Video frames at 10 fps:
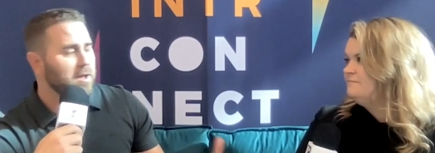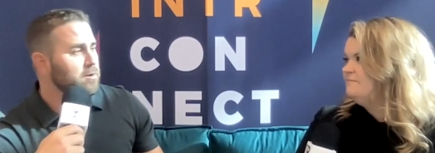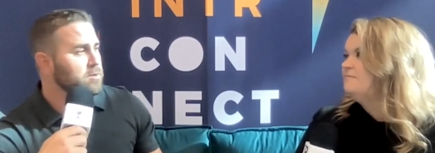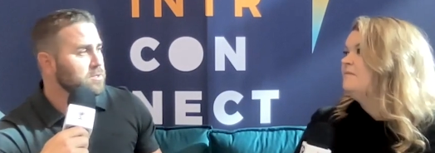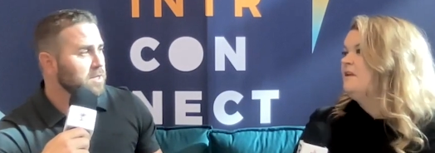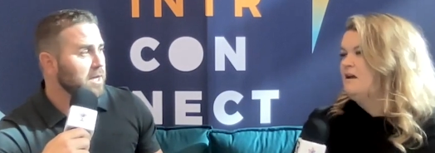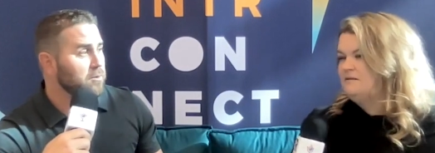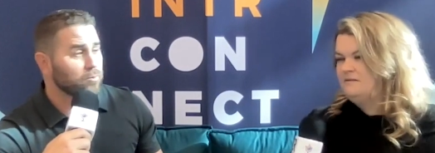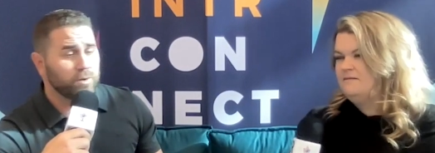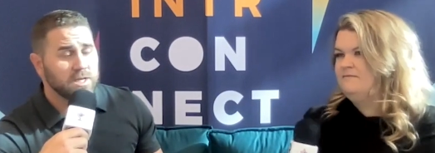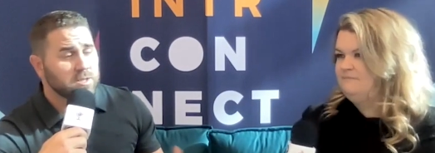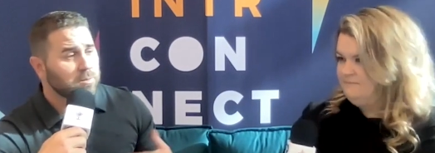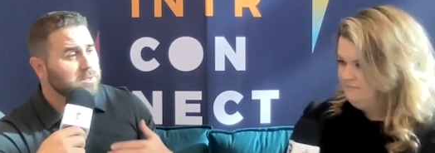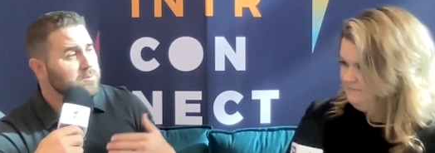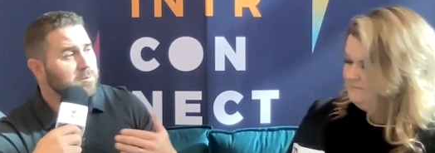Speaker 1: carrier side yes.
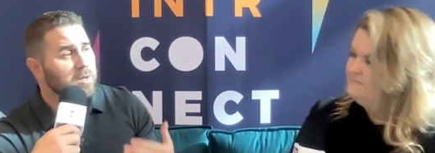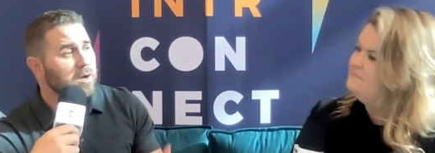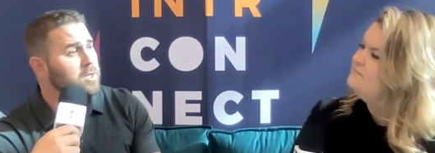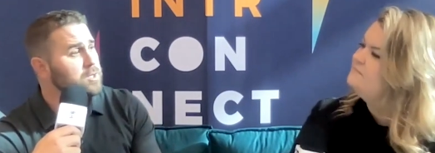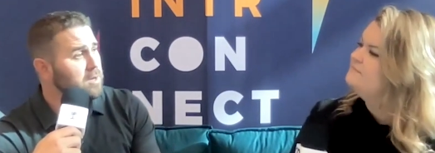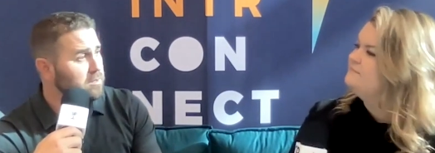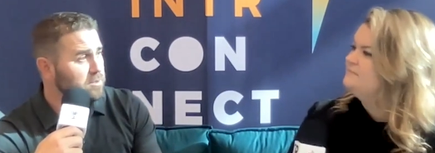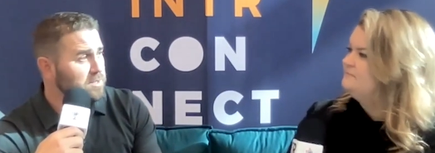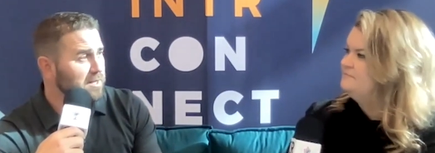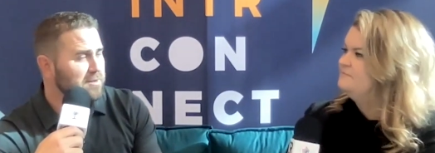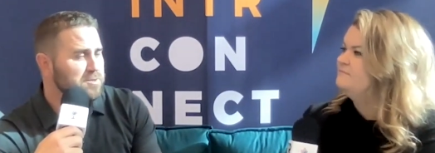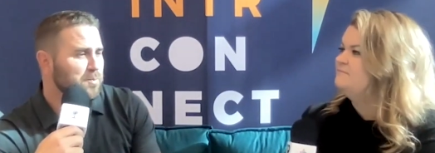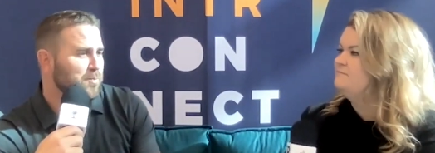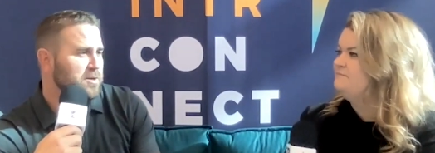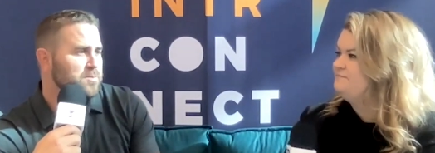reasonableness from the contractor side there's
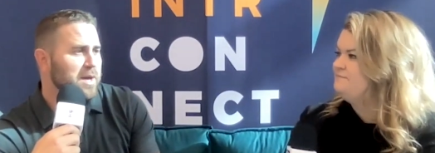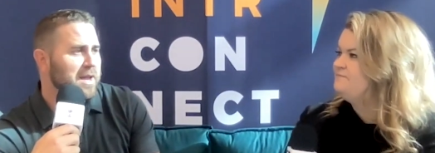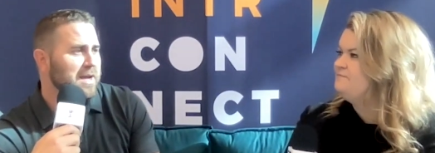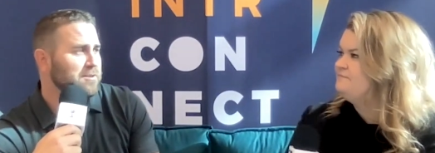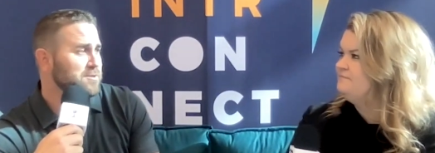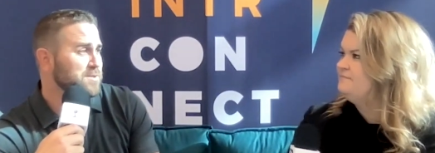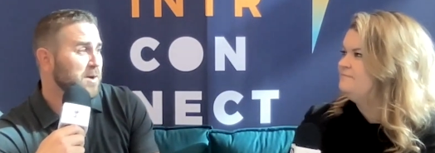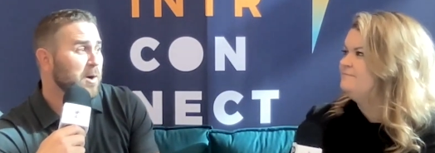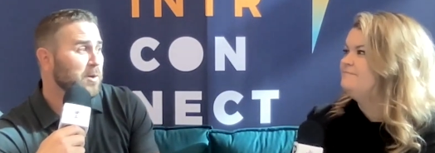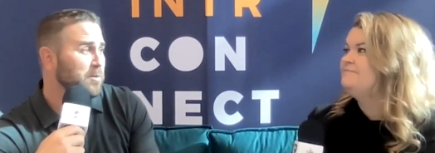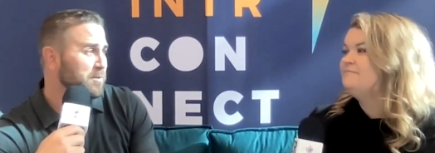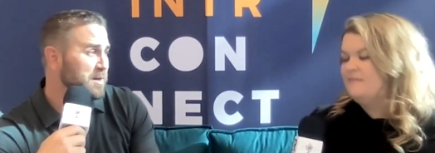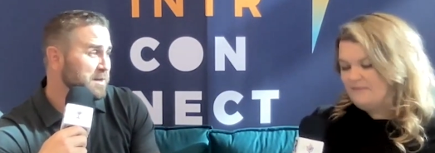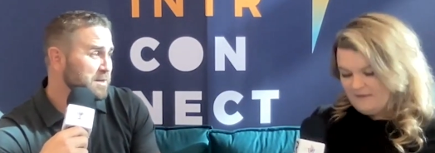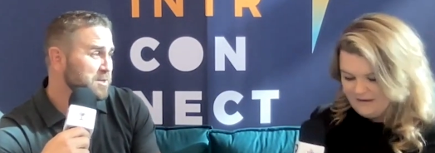there's bad actors all over the
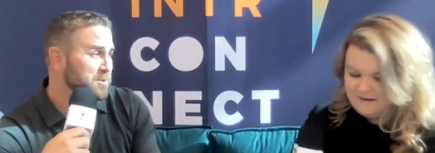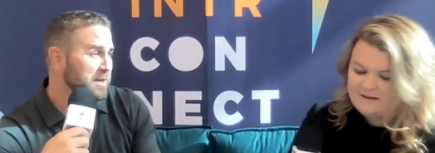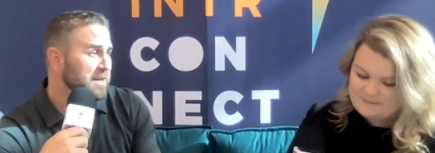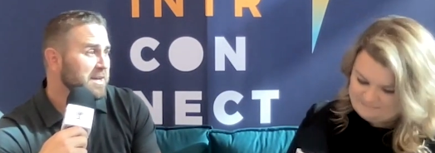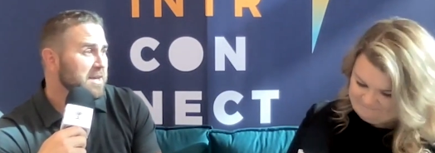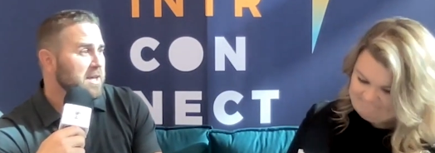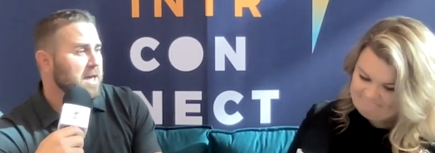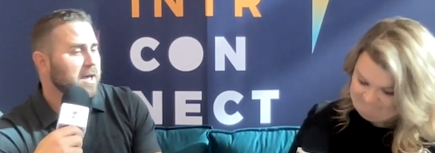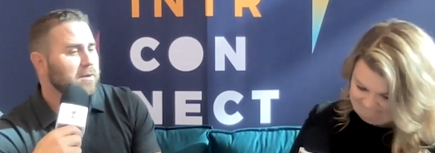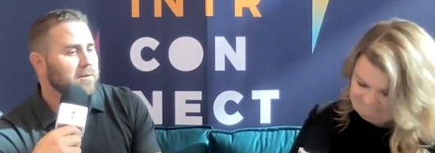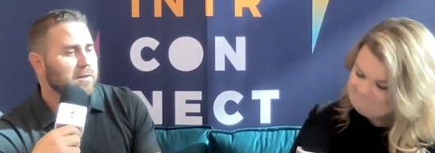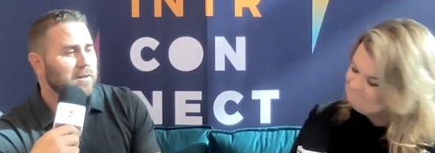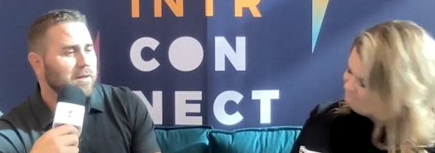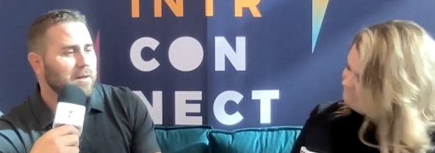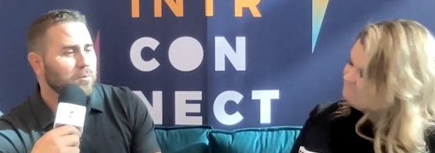industry and
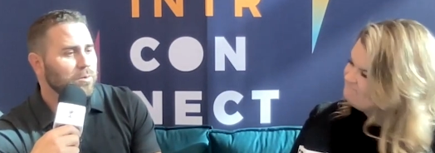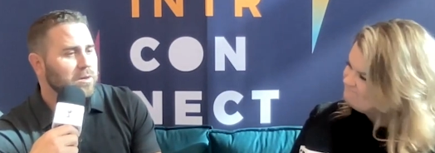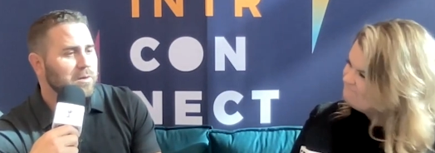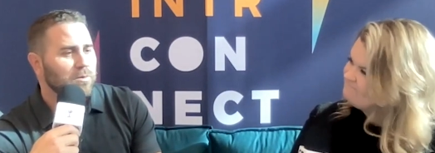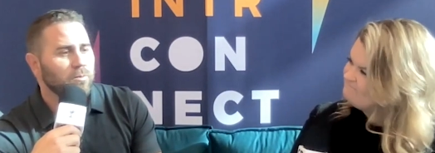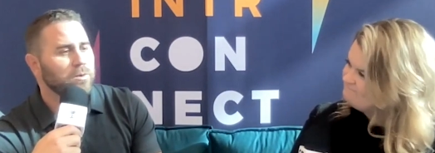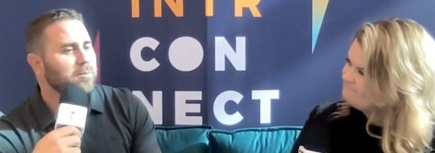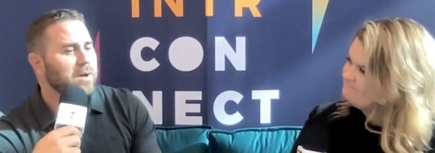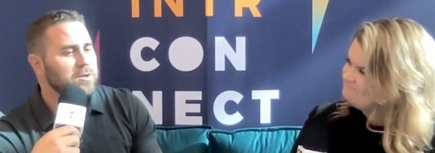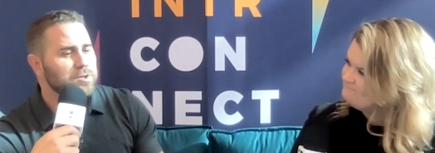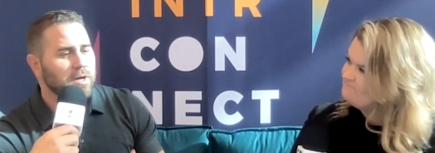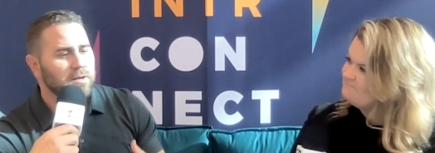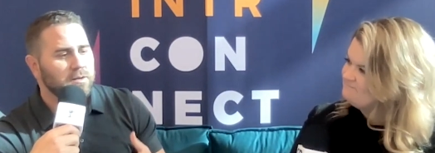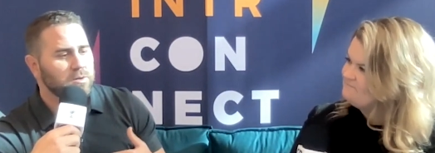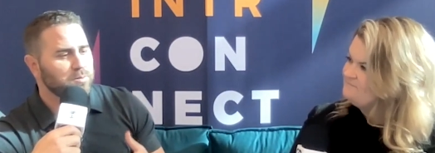and really what we're about trying to
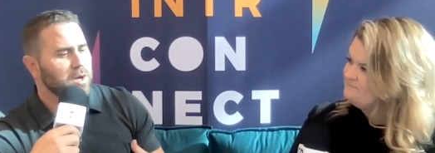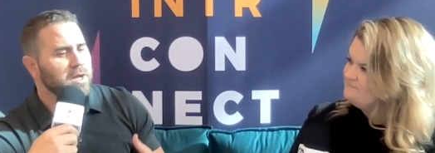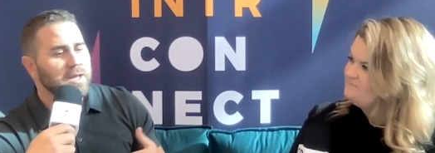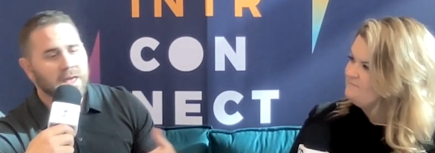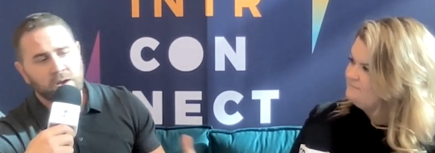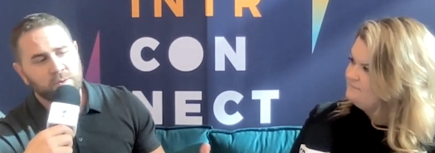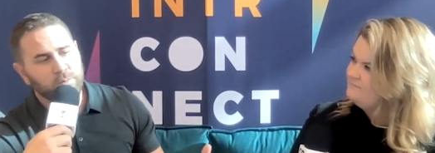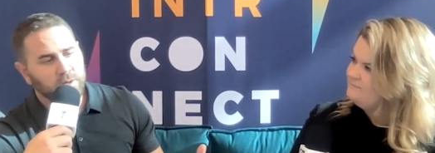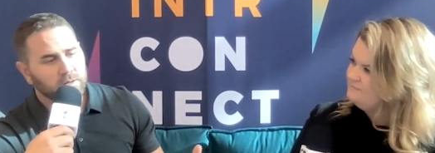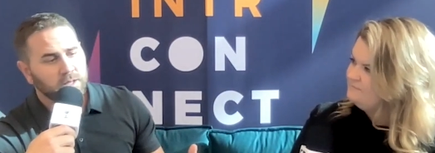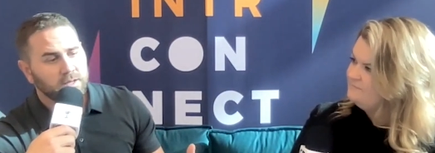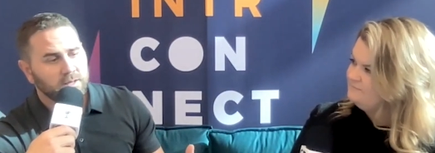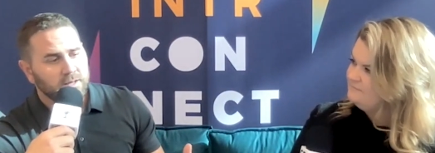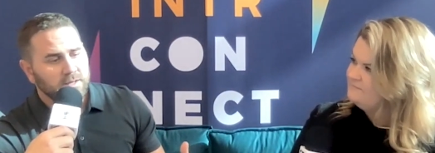do is bring accountability